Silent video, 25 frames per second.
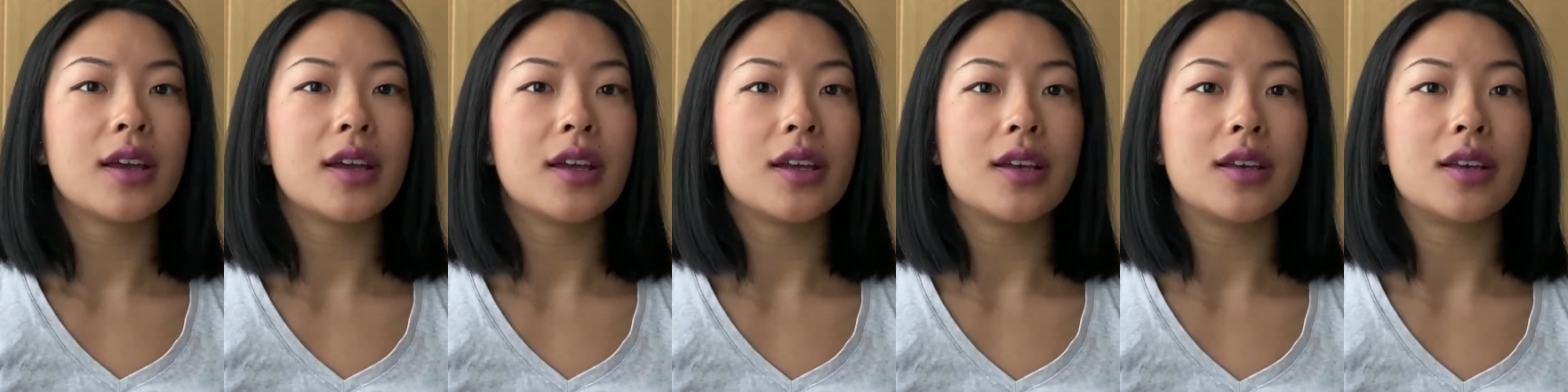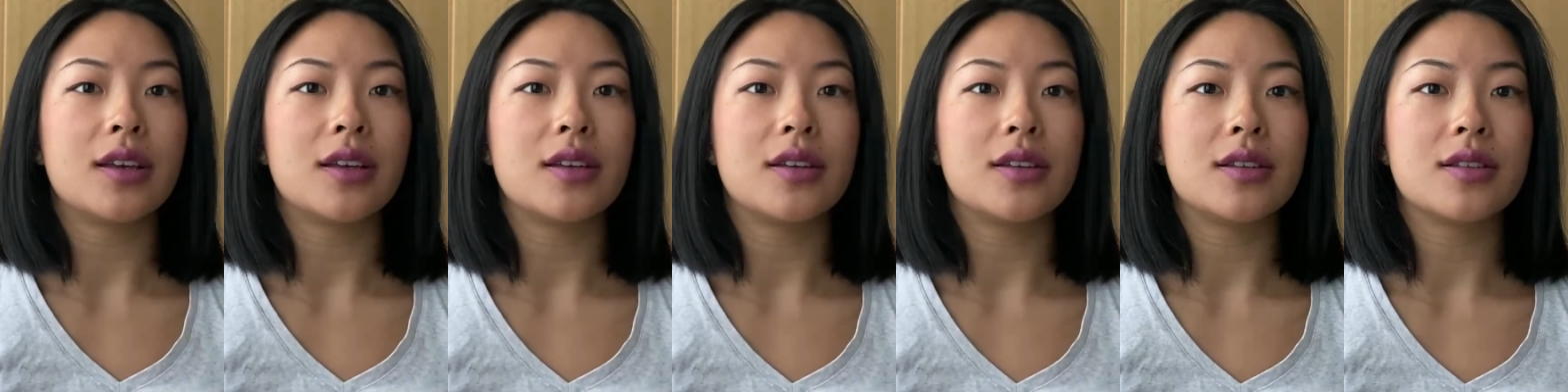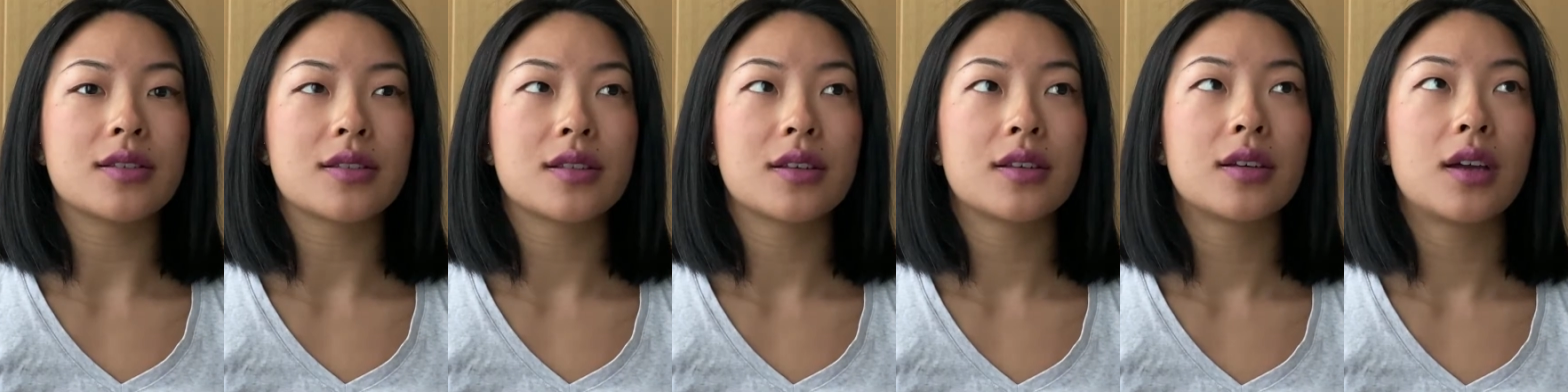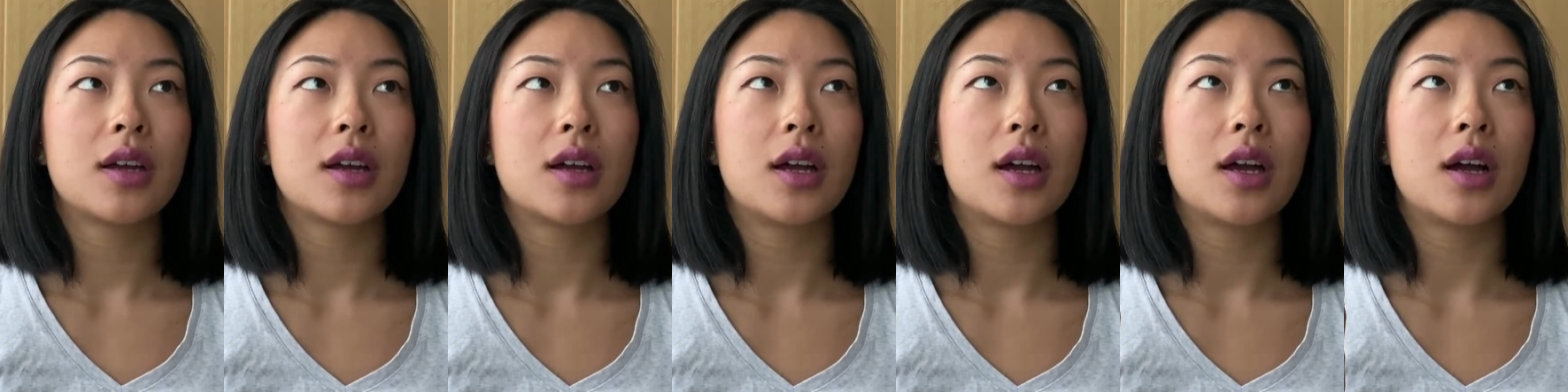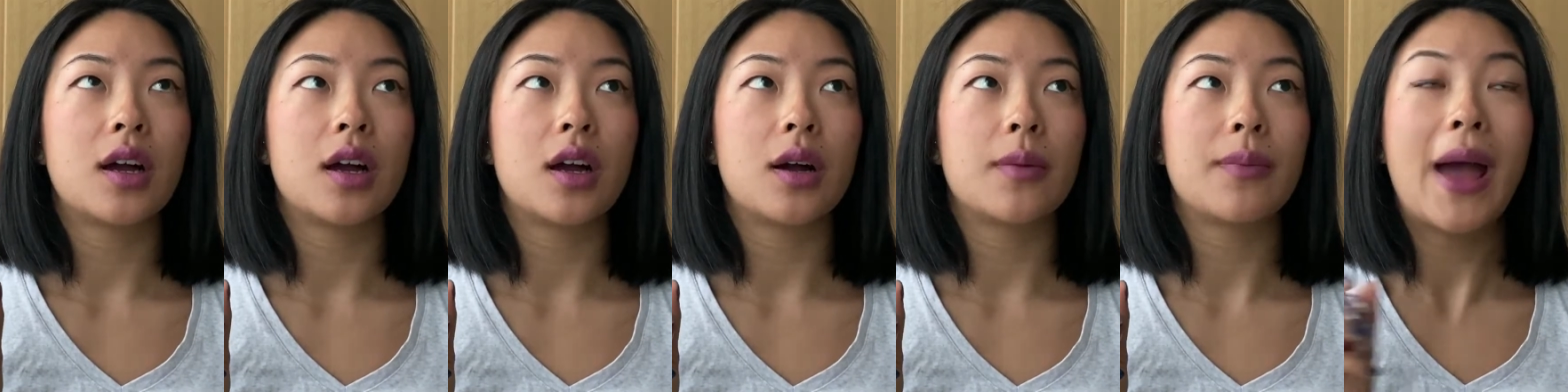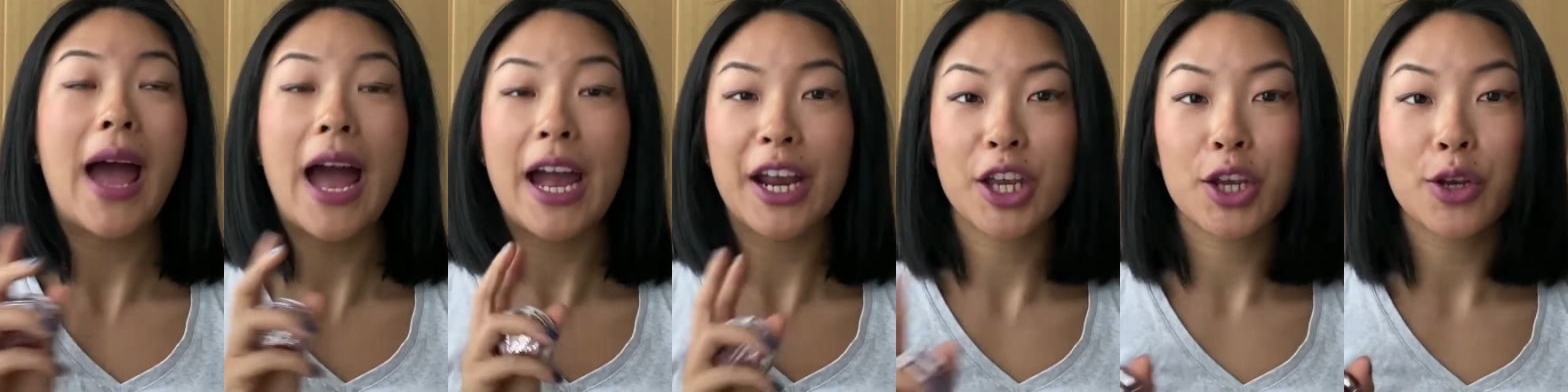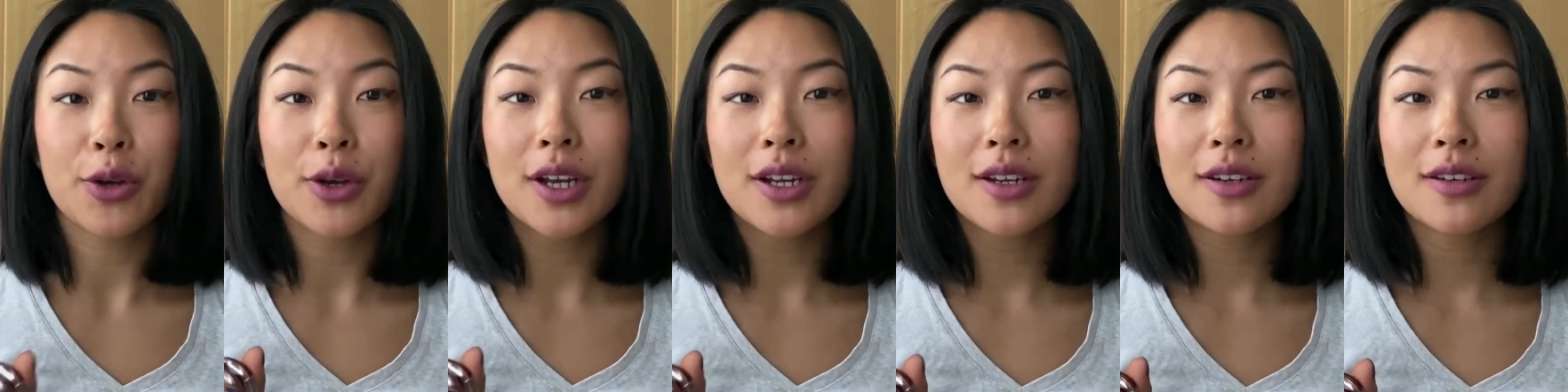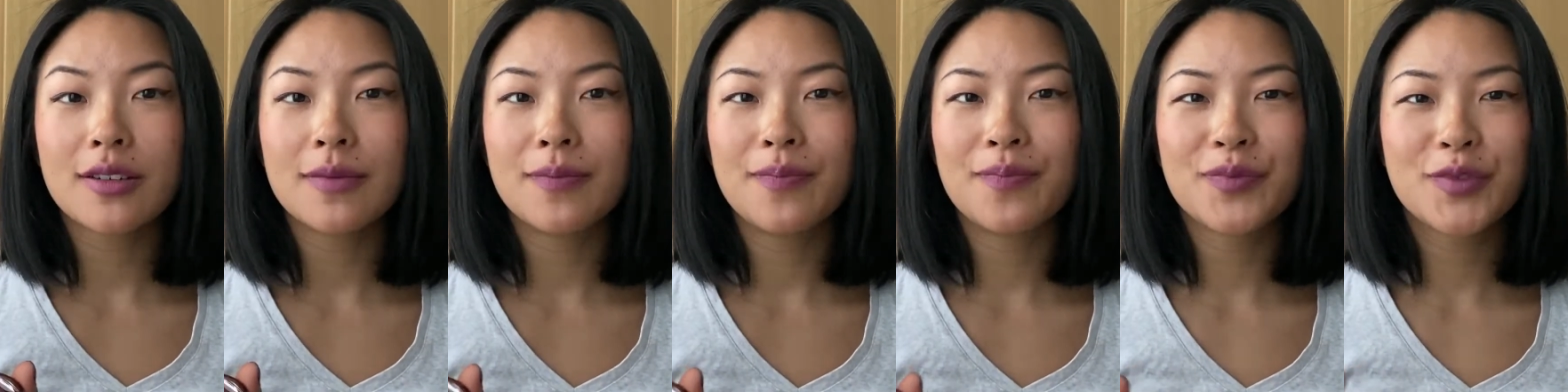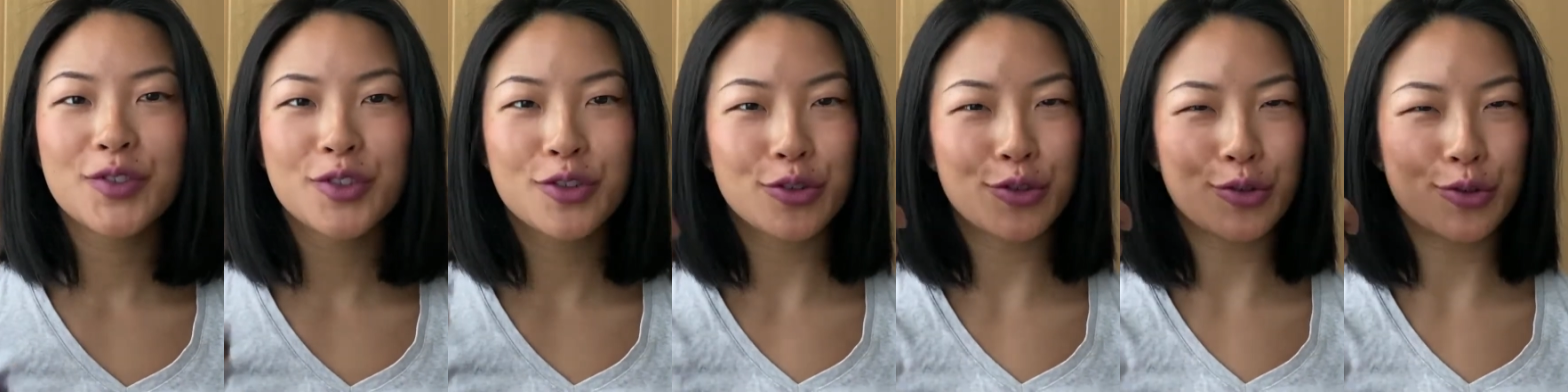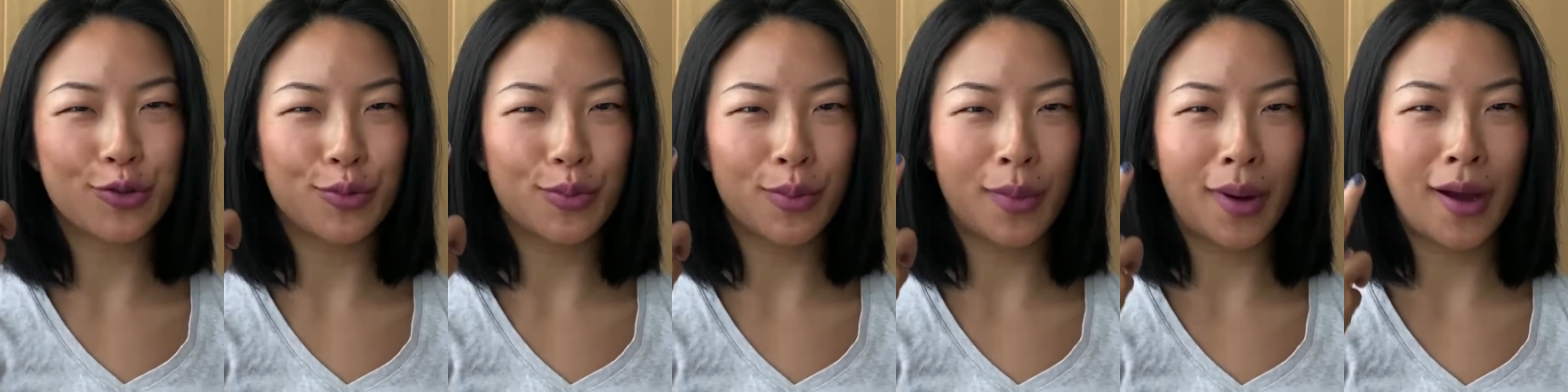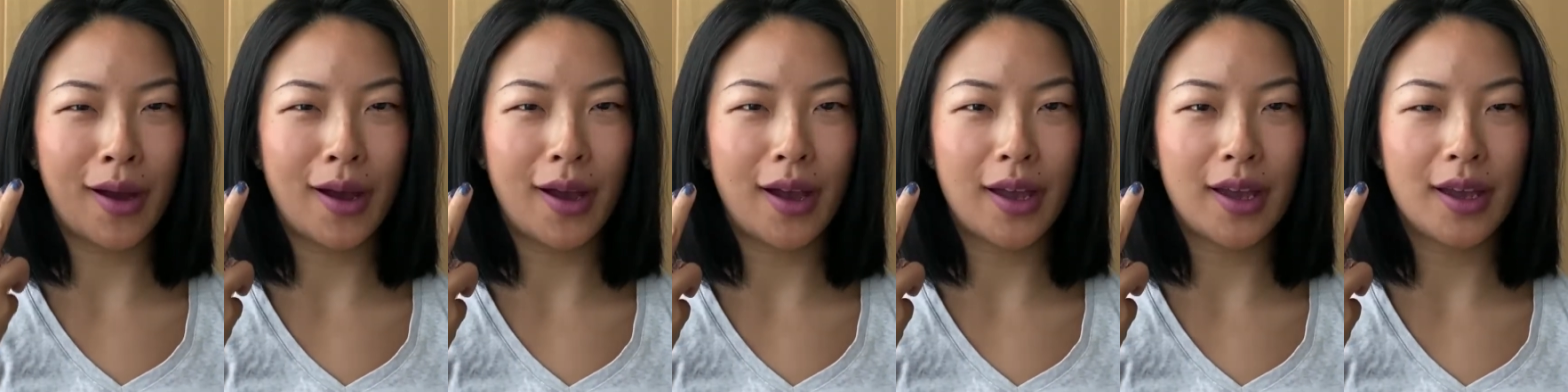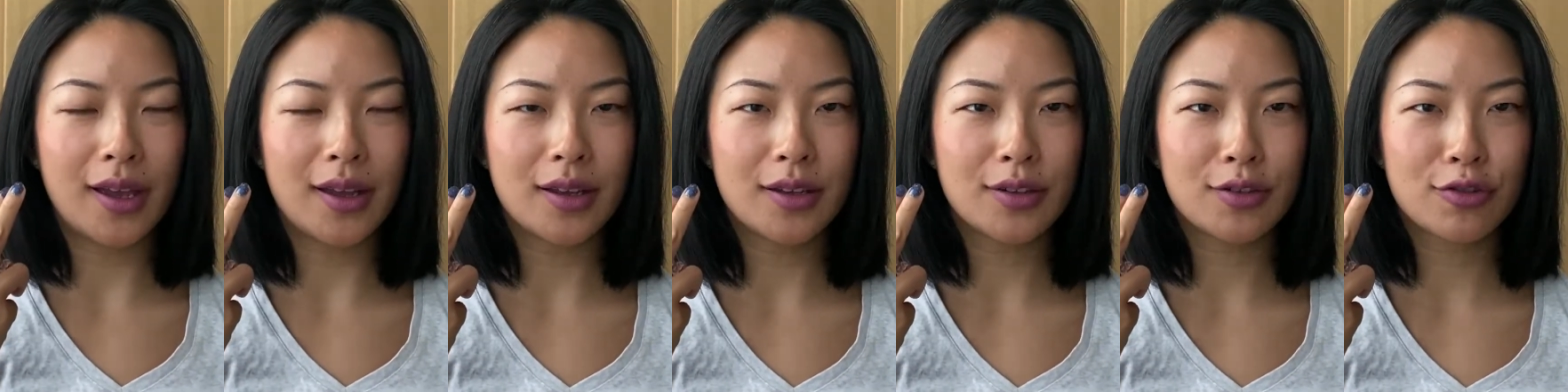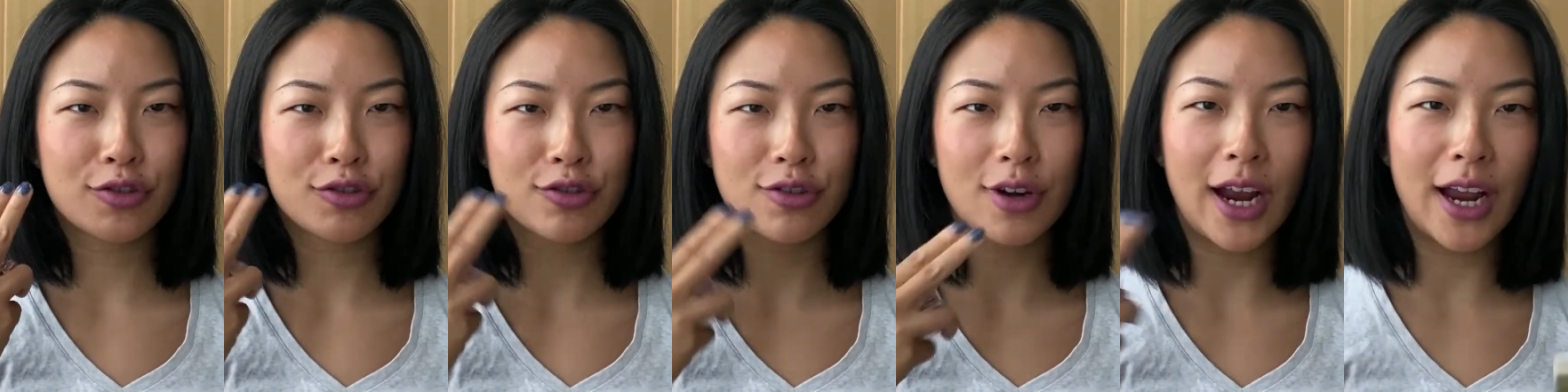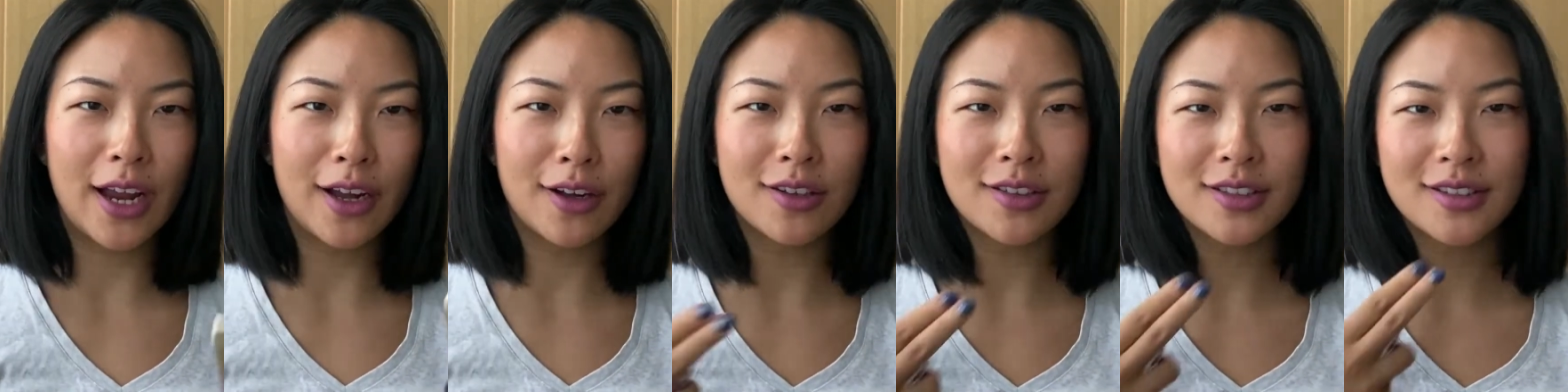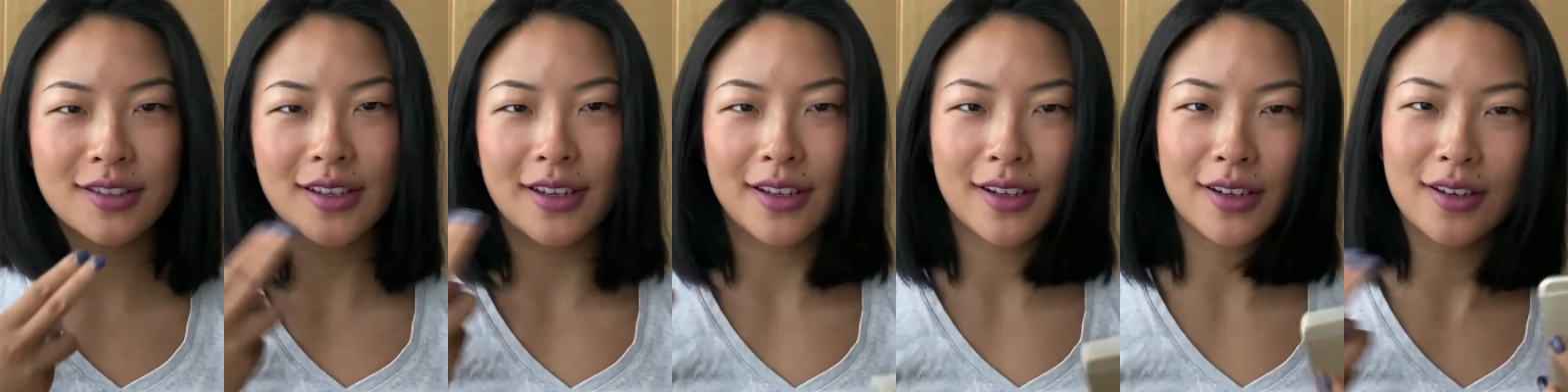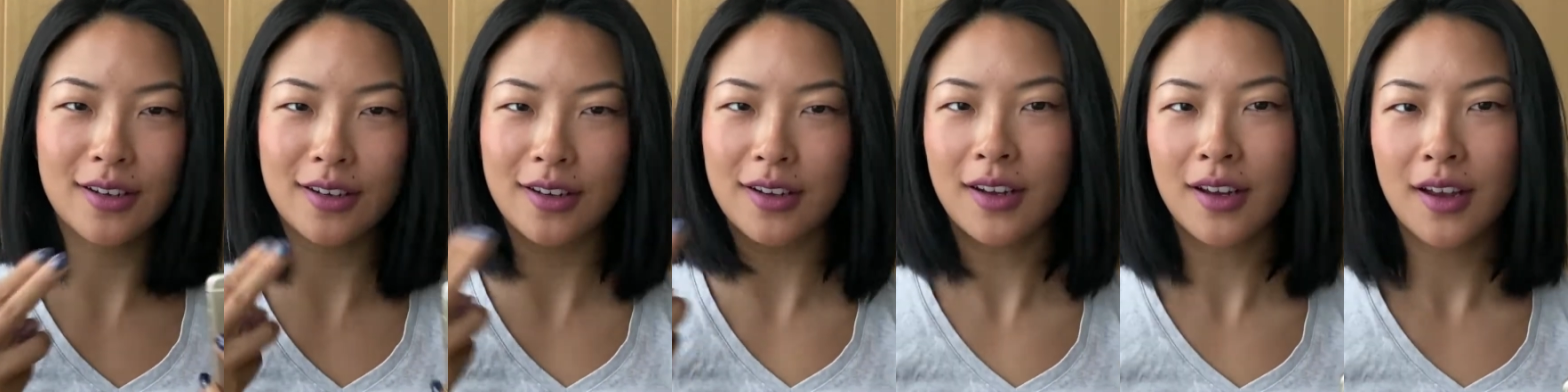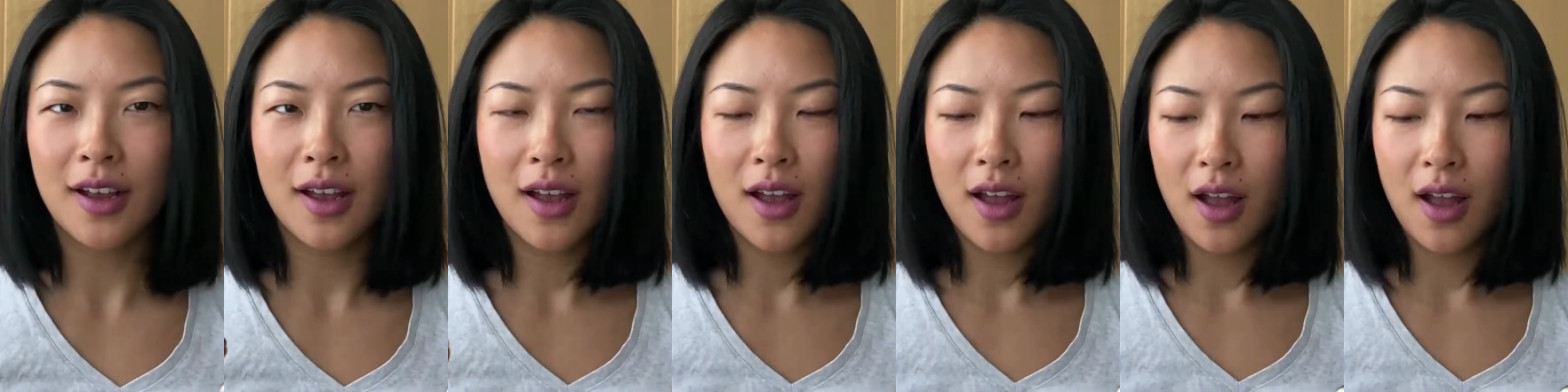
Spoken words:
is accurate to my trials and